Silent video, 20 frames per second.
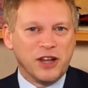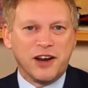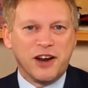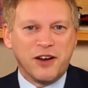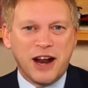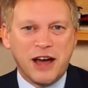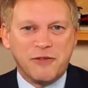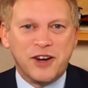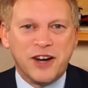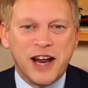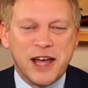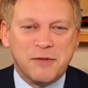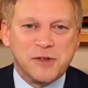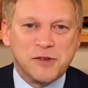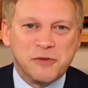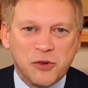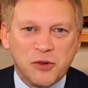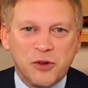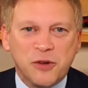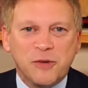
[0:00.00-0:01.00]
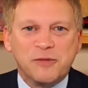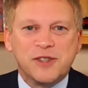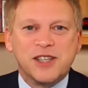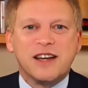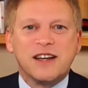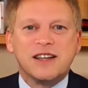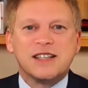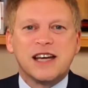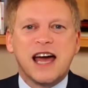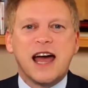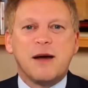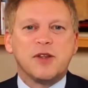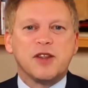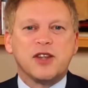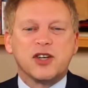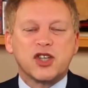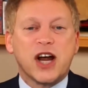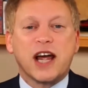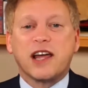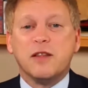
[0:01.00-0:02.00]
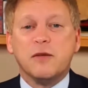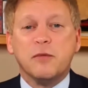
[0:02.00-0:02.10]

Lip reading: I don't have the names of all of them to hand, but they're tracking